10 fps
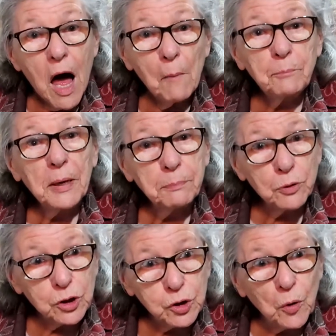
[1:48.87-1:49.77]
and
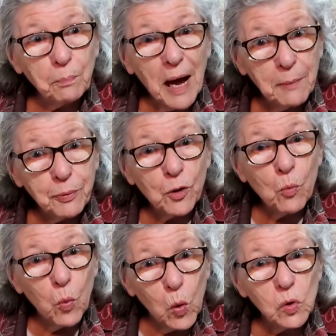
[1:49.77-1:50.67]
people stuck paper
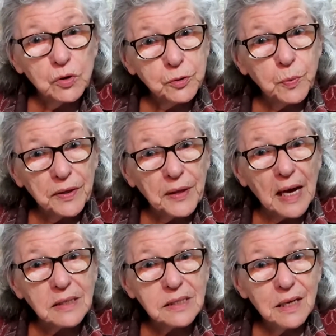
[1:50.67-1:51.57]
on walls with
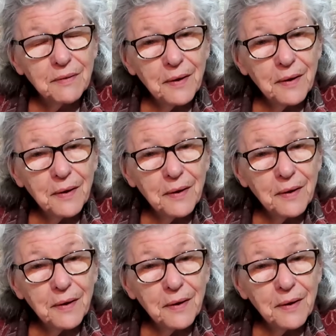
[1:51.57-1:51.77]
that